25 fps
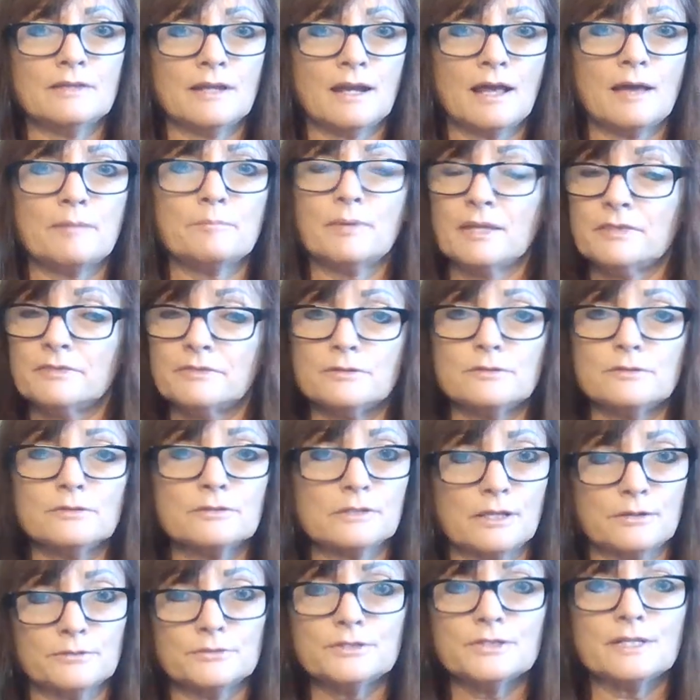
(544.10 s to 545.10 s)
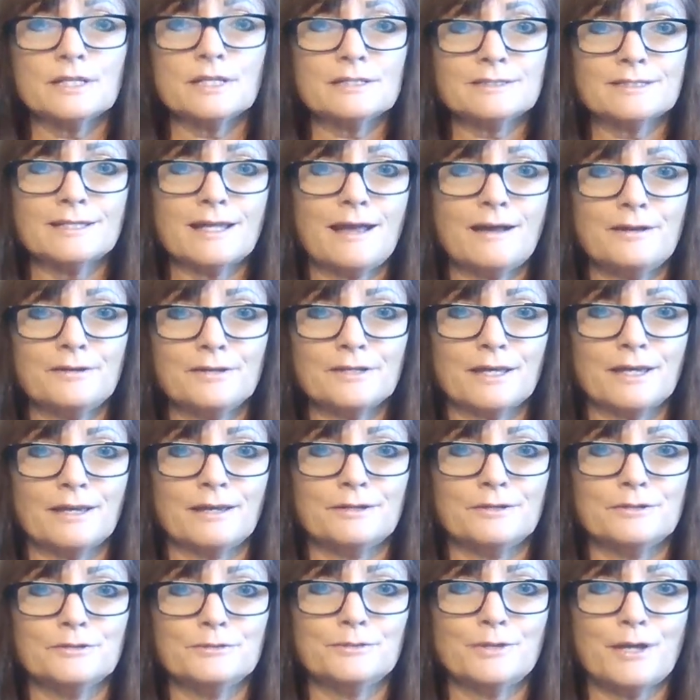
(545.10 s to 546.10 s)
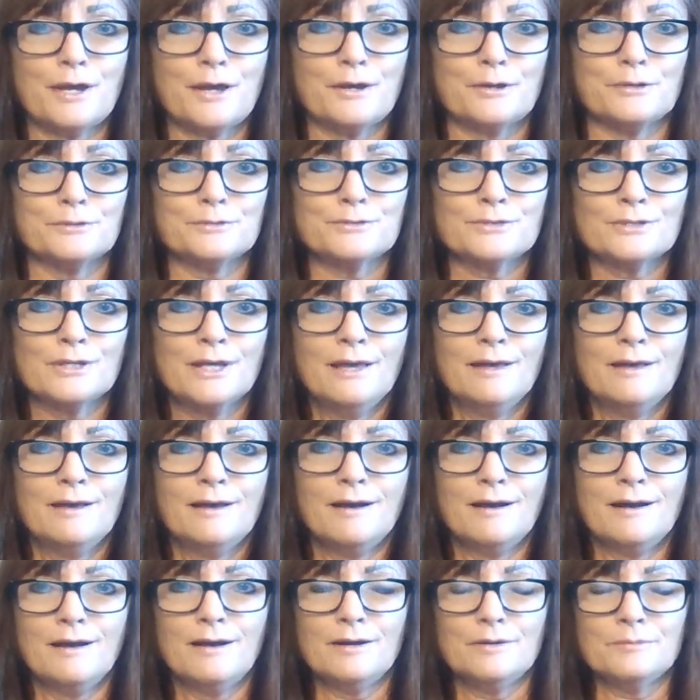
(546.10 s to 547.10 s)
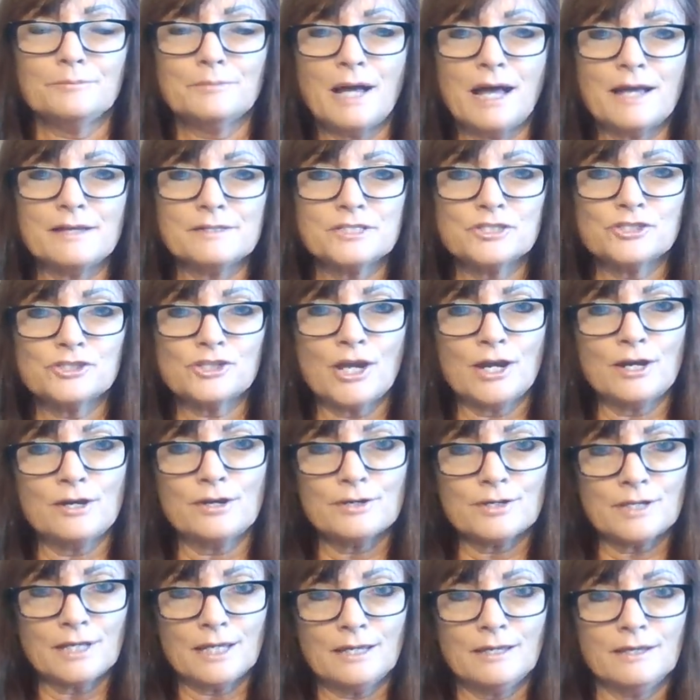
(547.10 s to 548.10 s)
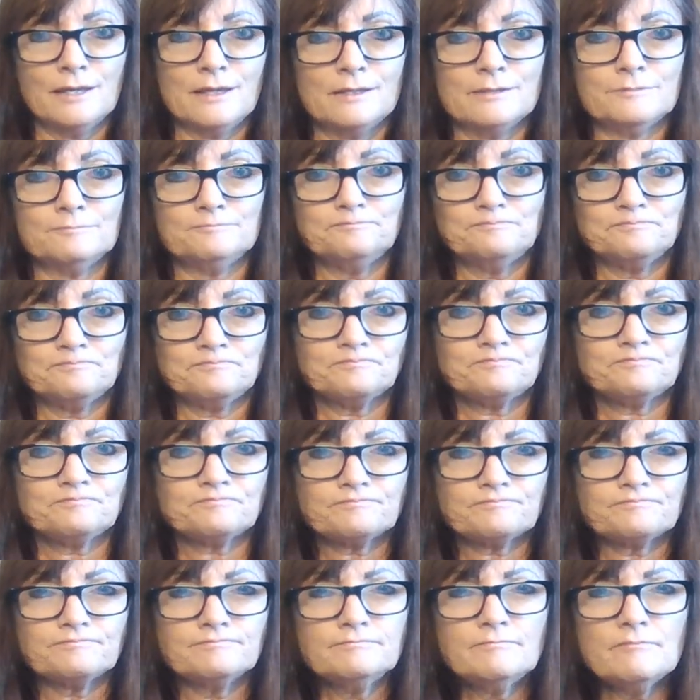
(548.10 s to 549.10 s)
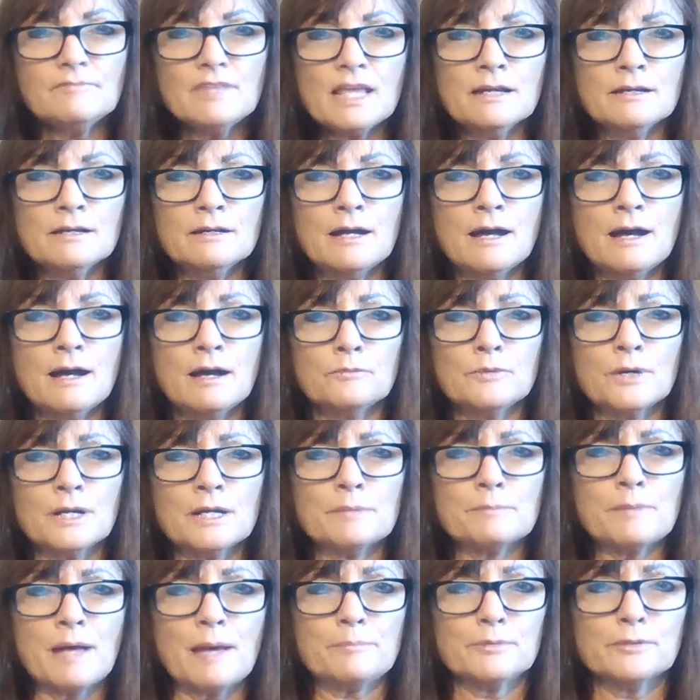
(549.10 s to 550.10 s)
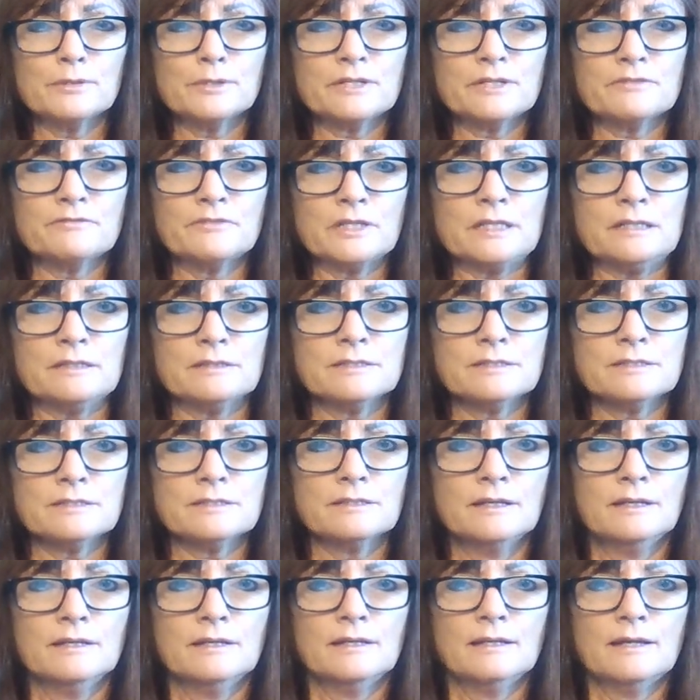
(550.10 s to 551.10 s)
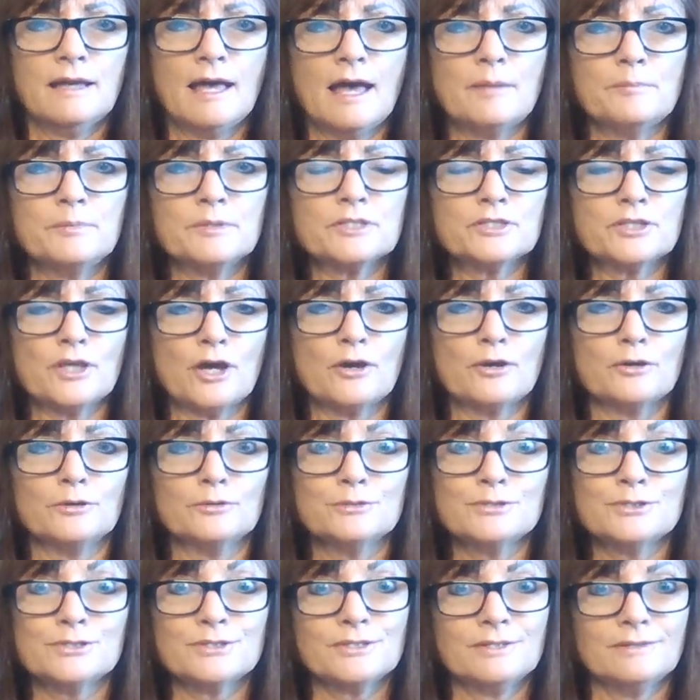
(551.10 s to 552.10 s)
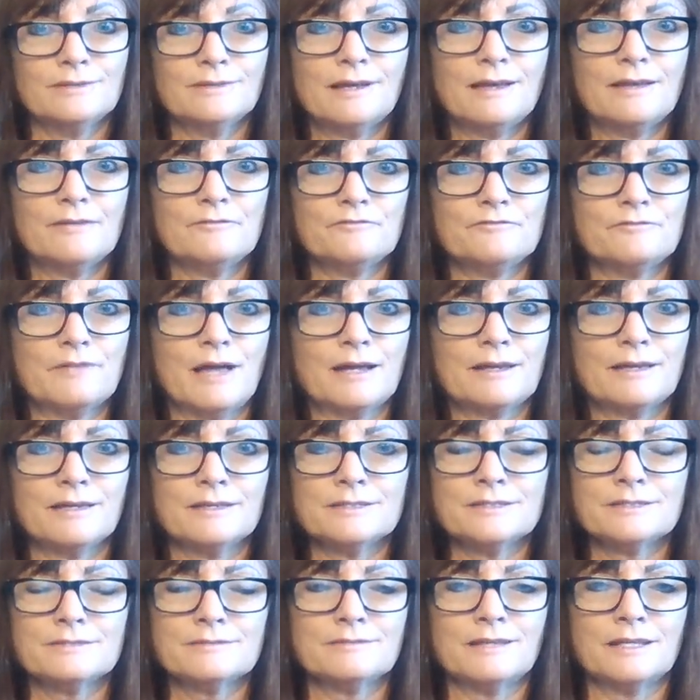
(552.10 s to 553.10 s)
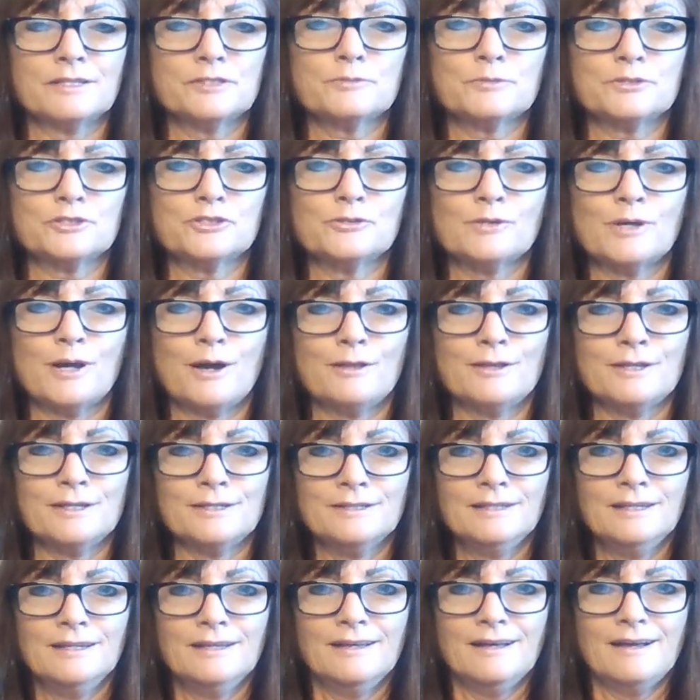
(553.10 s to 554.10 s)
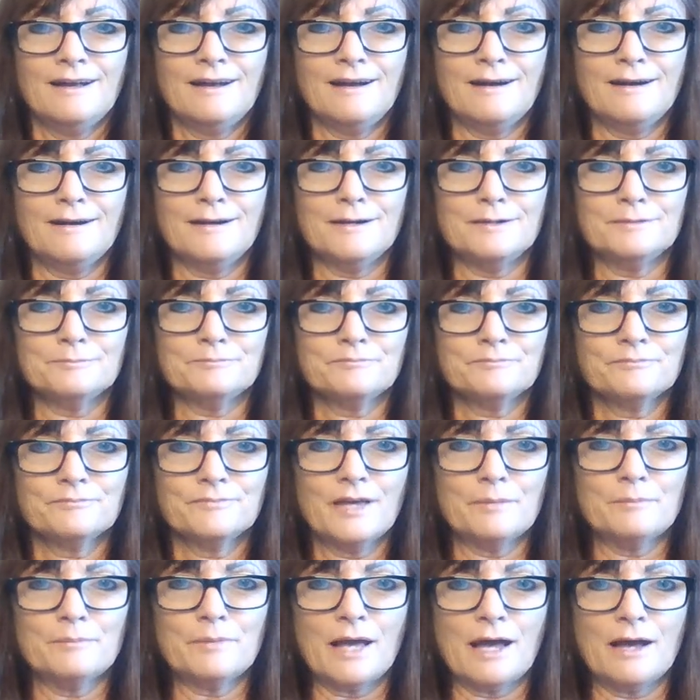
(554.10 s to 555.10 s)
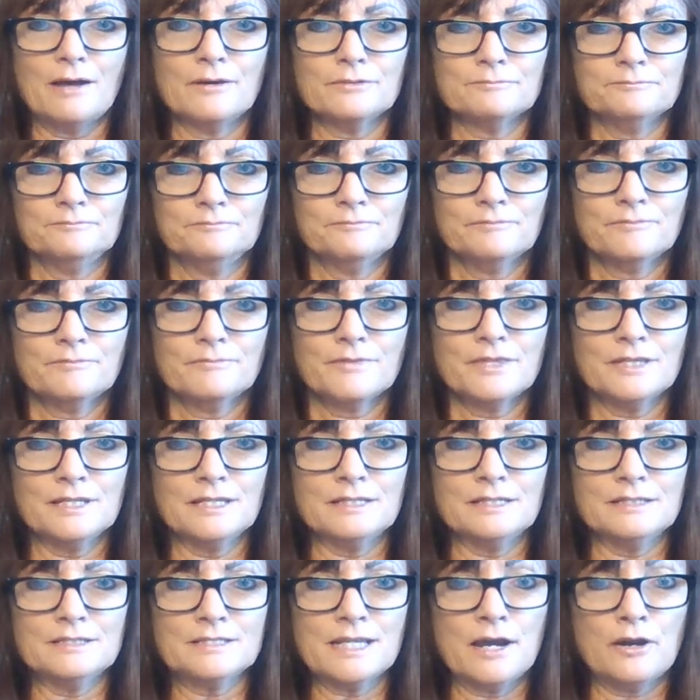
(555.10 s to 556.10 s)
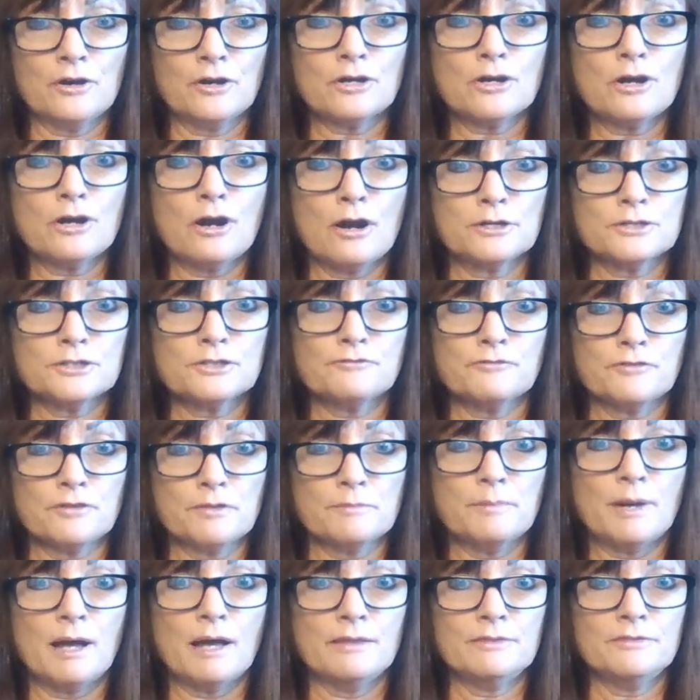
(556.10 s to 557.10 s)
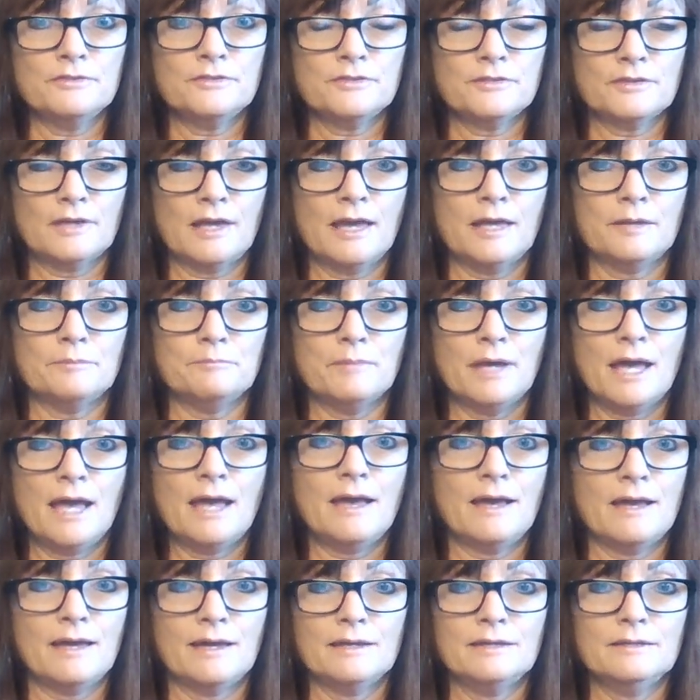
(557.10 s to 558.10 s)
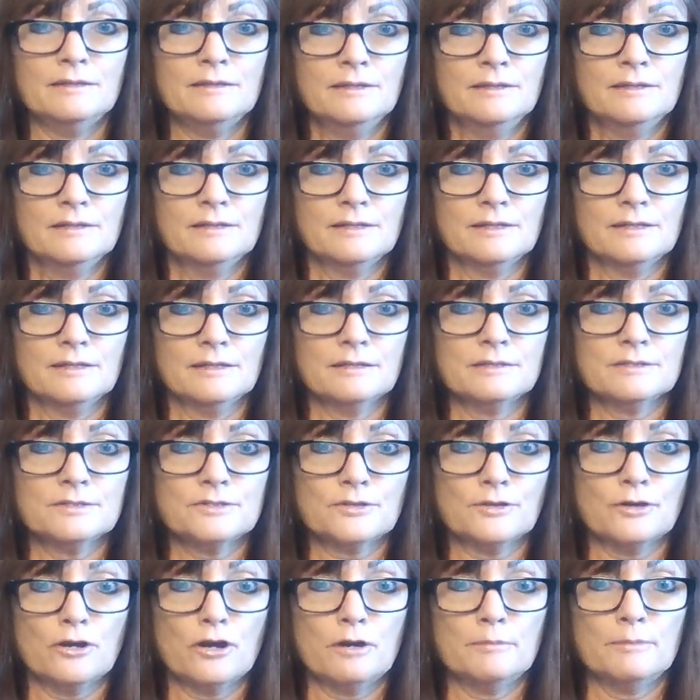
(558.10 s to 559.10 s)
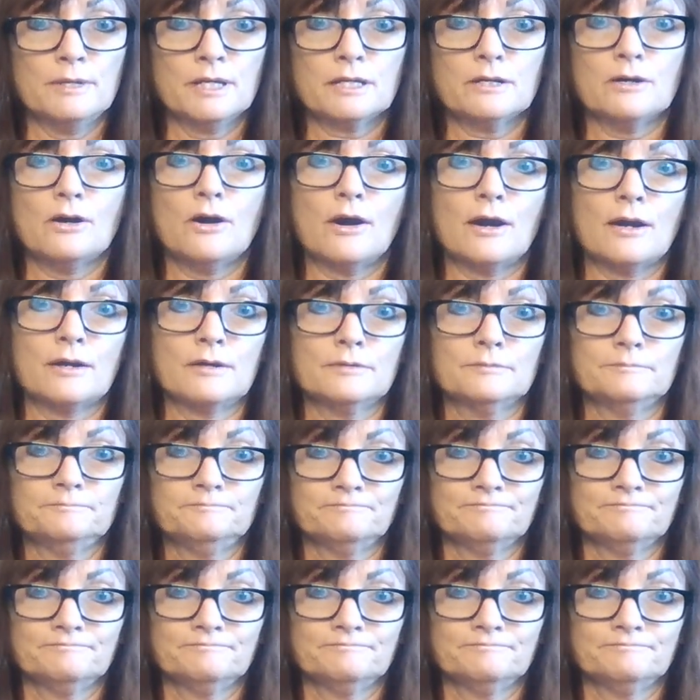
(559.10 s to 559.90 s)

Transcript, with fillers: then I bet they'll close things down again. Who knows? Um, I shared in uh, one of my previous episodes, if, I guess that's what you call it, um, about the tarot cards for the month, and May is the Hermit card.